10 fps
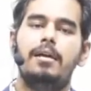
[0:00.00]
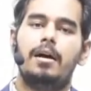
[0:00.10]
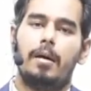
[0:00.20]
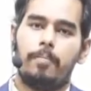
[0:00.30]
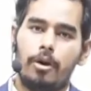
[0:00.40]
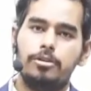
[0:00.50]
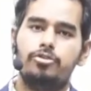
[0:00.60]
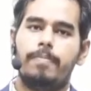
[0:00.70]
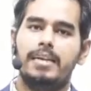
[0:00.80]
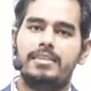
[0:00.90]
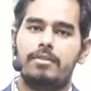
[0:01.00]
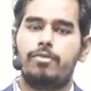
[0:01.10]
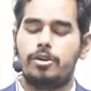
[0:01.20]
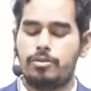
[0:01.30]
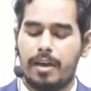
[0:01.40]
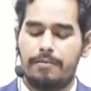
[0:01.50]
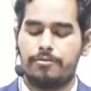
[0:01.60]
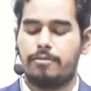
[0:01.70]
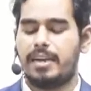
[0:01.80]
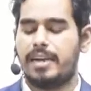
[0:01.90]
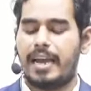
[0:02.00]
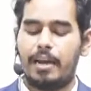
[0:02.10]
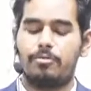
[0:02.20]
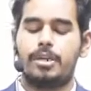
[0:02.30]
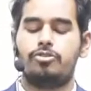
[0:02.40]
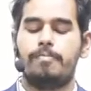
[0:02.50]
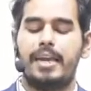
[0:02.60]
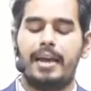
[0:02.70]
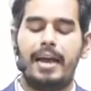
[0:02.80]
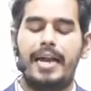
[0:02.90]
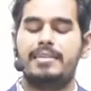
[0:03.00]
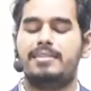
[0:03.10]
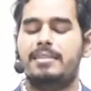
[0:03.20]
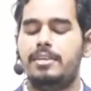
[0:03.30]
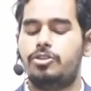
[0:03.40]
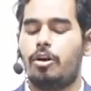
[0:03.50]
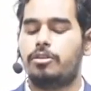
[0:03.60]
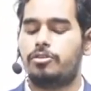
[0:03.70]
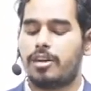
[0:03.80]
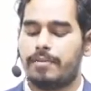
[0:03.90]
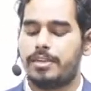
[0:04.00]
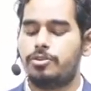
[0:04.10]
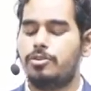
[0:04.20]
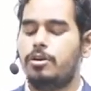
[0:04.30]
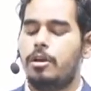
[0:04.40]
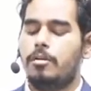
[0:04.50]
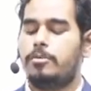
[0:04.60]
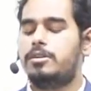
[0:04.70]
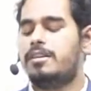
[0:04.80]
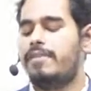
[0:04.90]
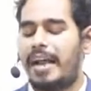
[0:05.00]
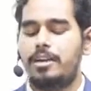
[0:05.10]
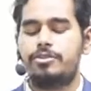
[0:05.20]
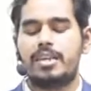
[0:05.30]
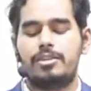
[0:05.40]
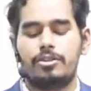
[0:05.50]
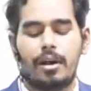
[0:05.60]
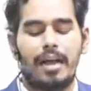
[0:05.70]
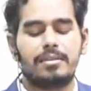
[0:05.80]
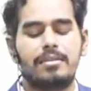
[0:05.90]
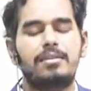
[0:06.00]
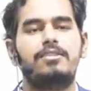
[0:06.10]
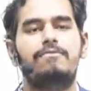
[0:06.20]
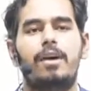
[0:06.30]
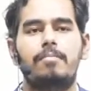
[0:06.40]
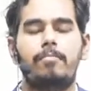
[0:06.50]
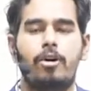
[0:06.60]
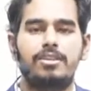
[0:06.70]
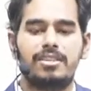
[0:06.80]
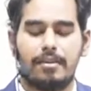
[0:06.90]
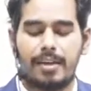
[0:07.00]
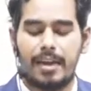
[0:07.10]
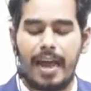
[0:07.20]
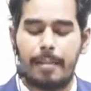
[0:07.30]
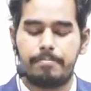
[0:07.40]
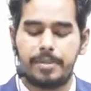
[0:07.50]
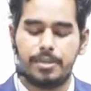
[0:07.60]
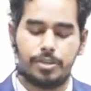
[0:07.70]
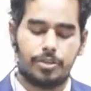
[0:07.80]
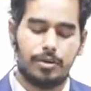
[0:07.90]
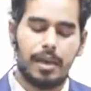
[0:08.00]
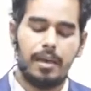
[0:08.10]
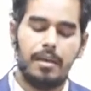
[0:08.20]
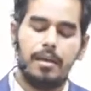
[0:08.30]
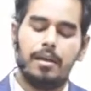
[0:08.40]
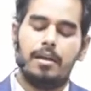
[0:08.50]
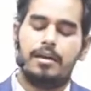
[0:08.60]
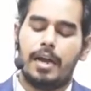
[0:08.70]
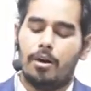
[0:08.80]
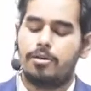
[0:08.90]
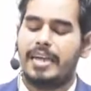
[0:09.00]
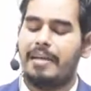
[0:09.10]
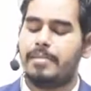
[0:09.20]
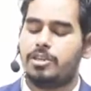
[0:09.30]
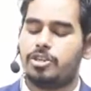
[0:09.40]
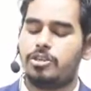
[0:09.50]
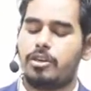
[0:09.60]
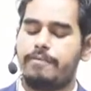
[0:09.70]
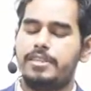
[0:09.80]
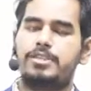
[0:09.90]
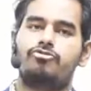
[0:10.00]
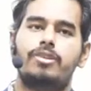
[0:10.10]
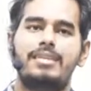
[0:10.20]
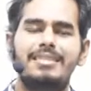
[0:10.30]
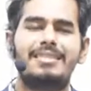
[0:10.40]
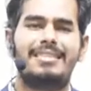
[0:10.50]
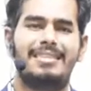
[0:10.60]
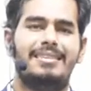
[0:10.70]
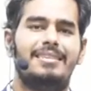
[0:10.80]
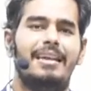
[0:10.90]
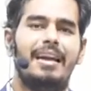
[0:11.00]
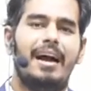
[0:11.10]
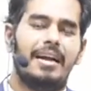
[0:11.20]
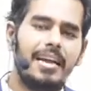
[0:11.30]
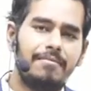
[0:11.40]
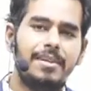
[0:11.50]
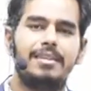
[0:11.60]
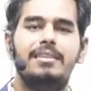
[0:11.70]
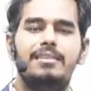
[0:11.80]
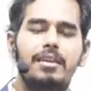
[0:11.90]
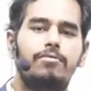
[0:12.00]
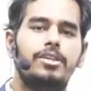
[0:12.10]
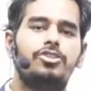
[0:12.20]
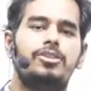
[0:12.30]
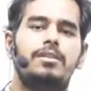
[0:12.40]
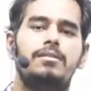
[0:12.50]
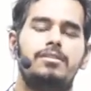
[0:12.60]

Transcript: upon 2 pi is equal to f, so we can calculate omega, and C is also given to you. Put the values and your answer is 1.7 amperes. Okay. Now, dimensions of stress, this is again very easy question.